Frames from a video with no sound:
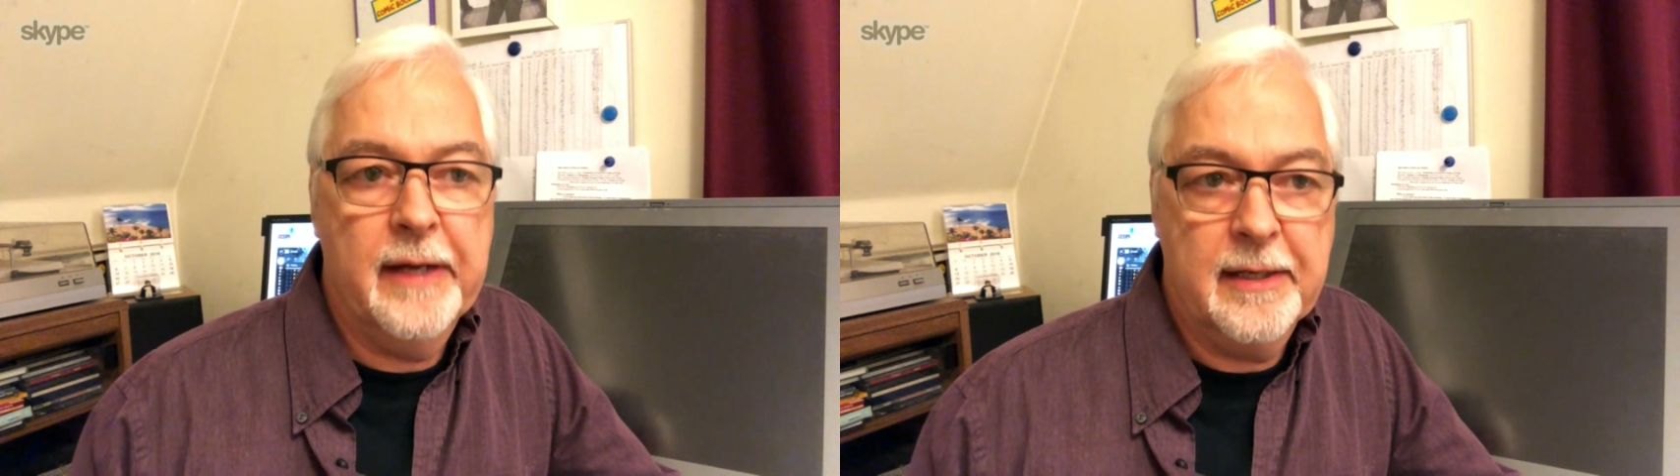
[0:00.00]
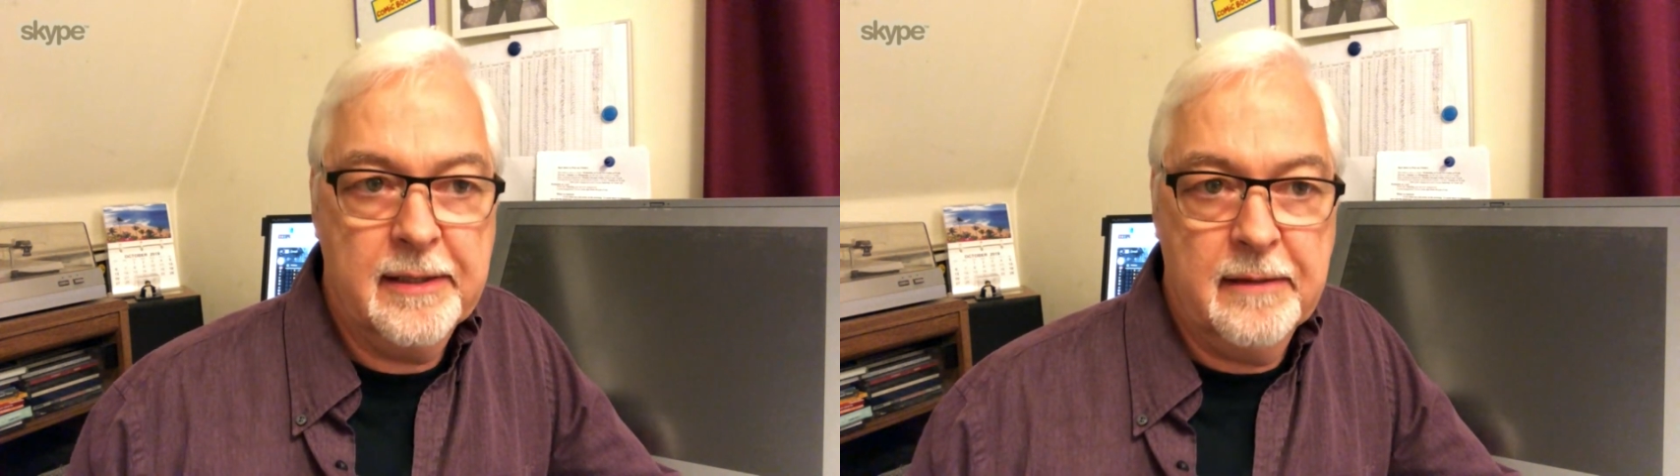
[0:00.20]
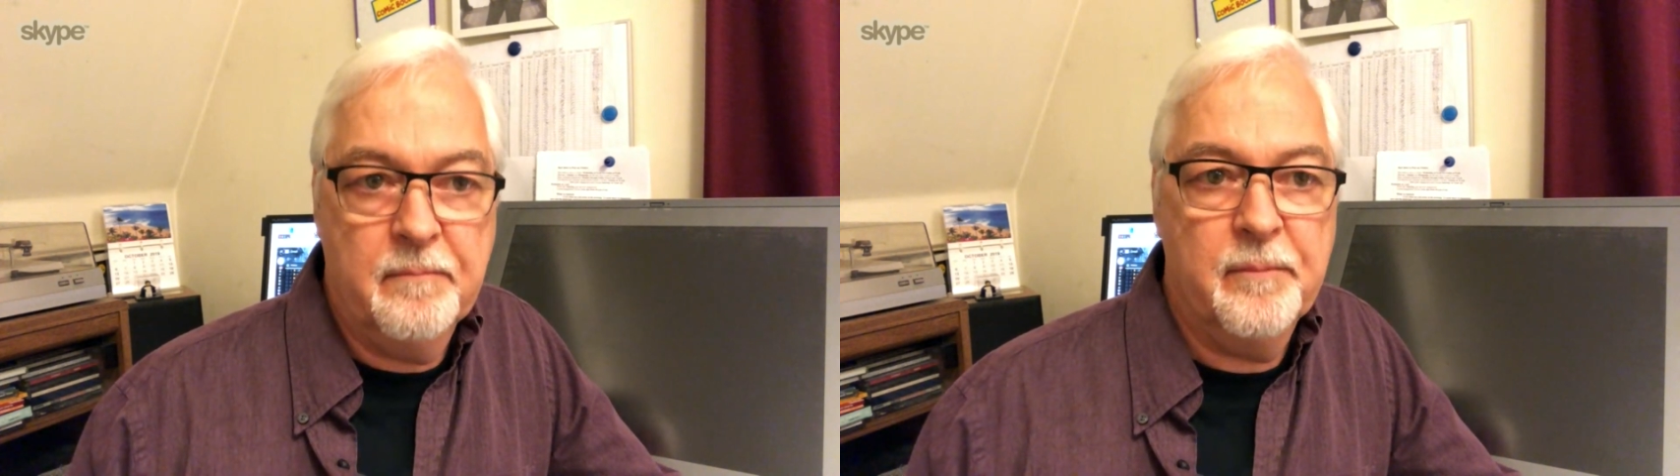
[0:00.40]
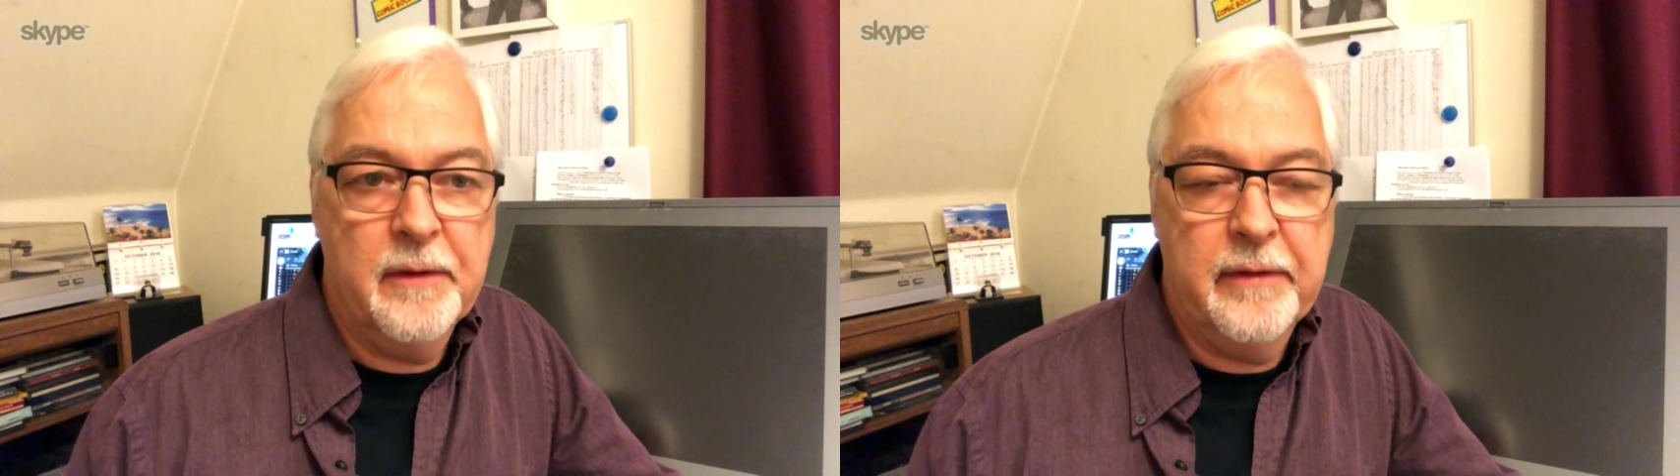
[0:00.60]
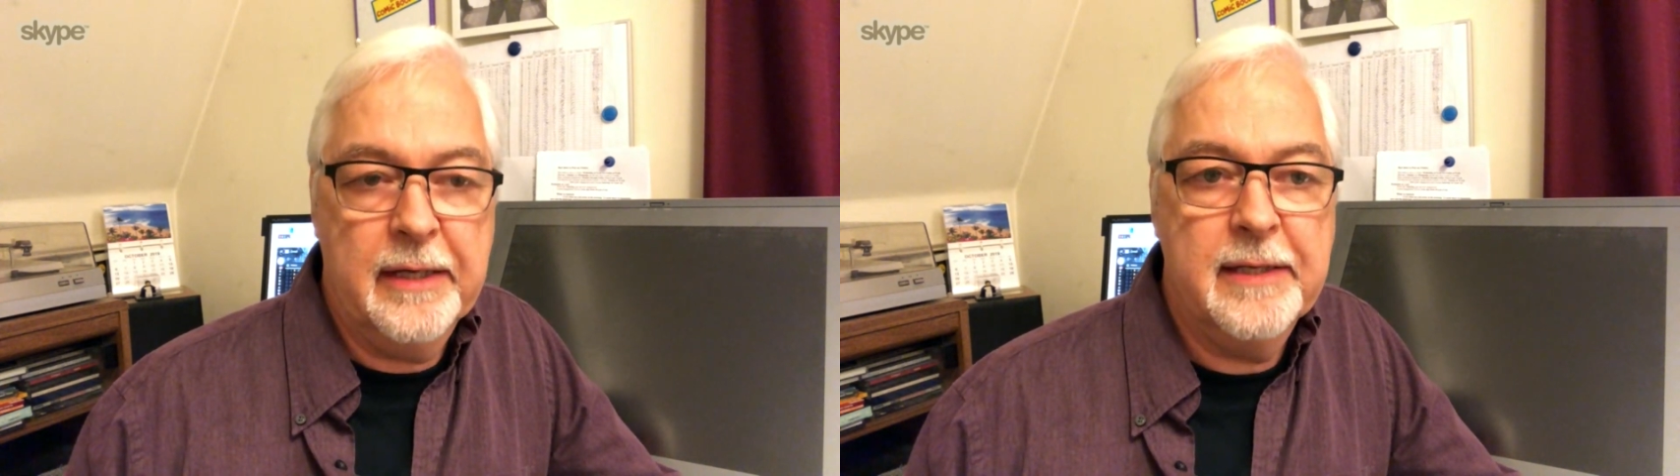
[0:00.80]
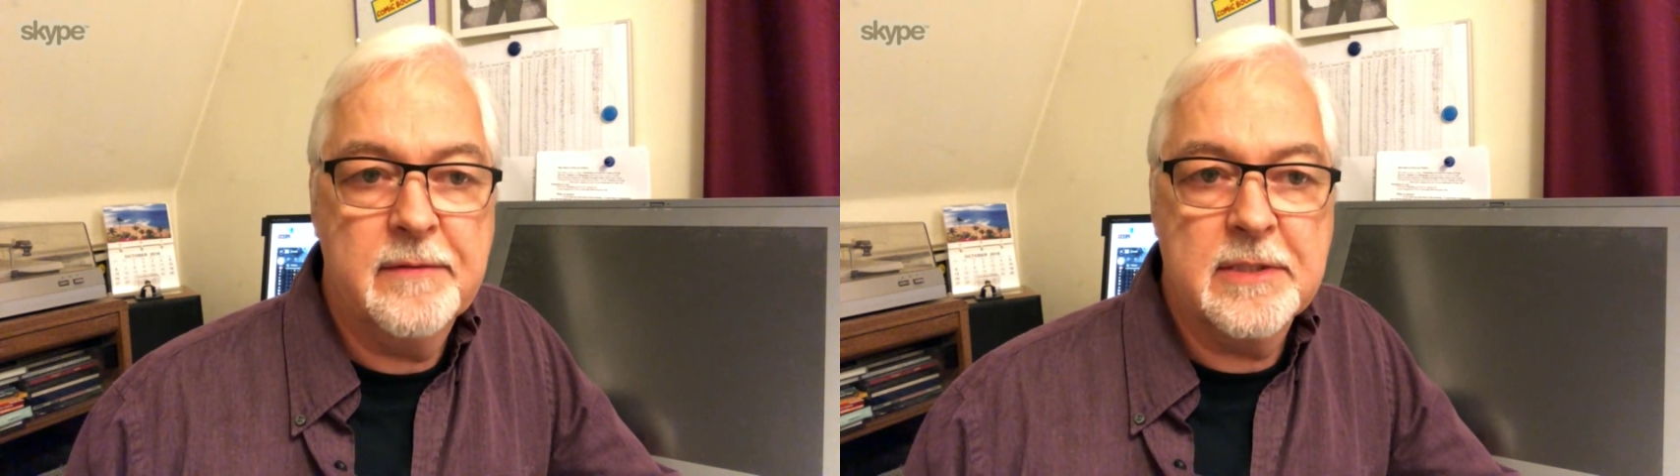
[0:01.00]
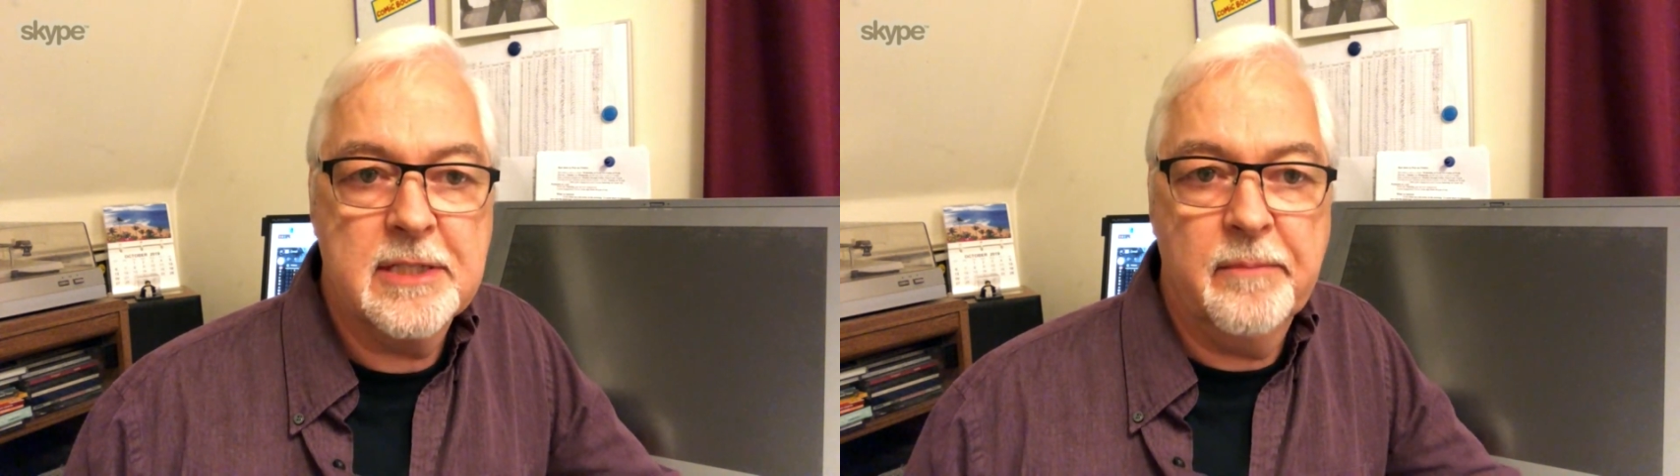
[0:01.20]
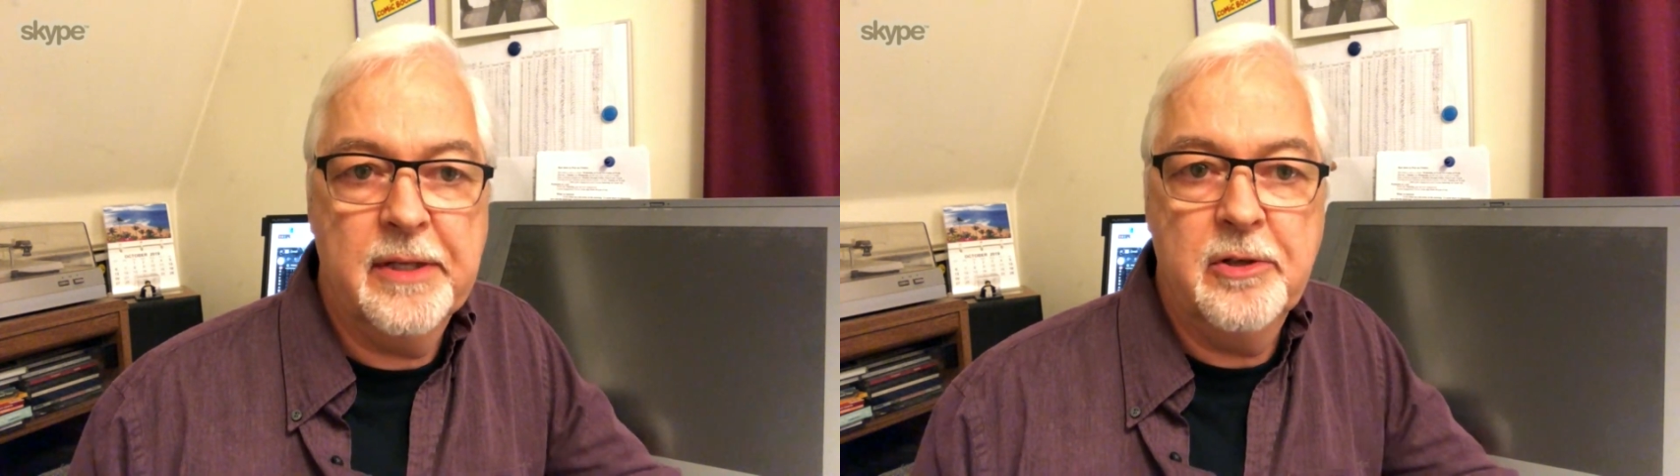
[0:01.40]
And that gives us
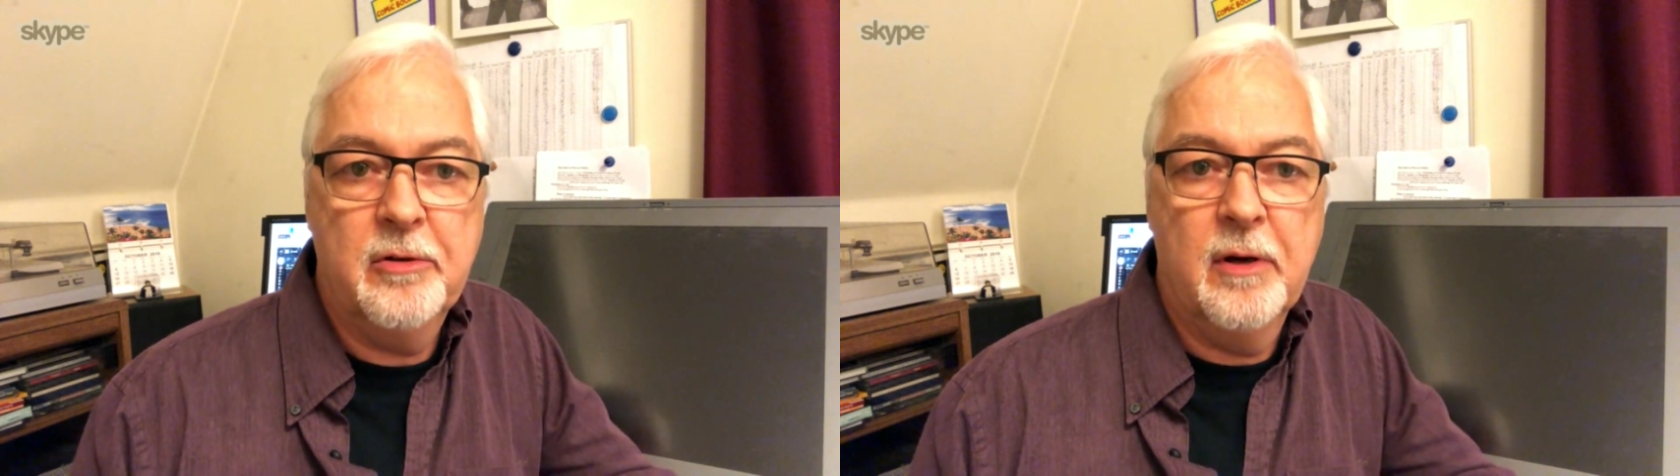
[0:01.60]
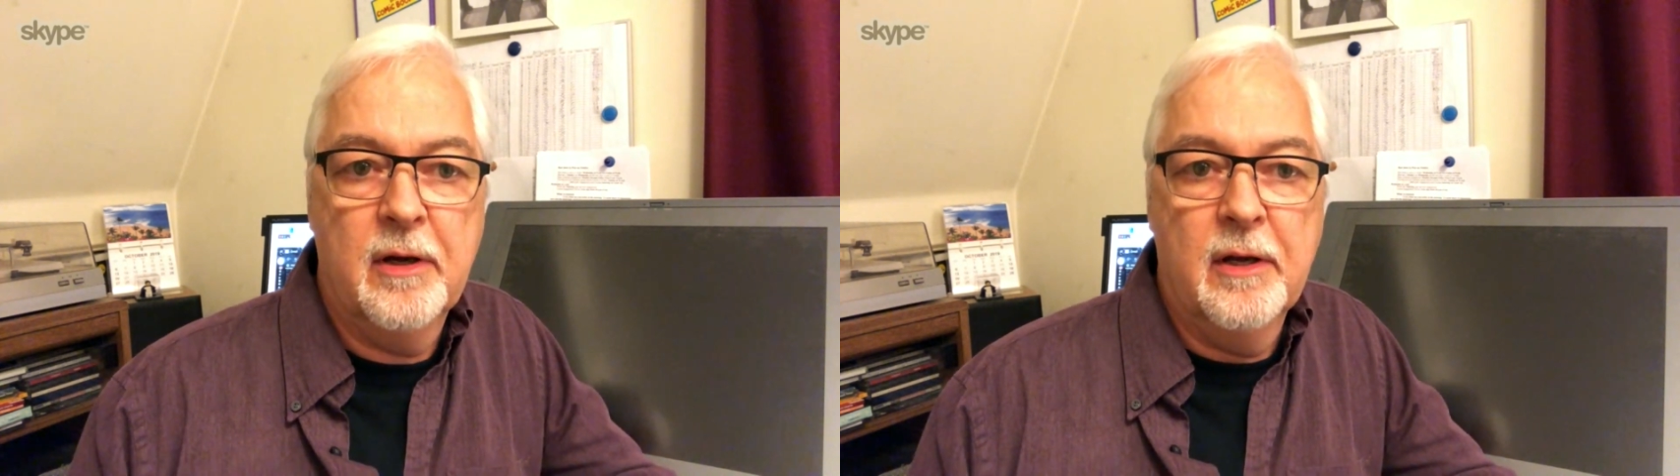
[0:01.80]
something to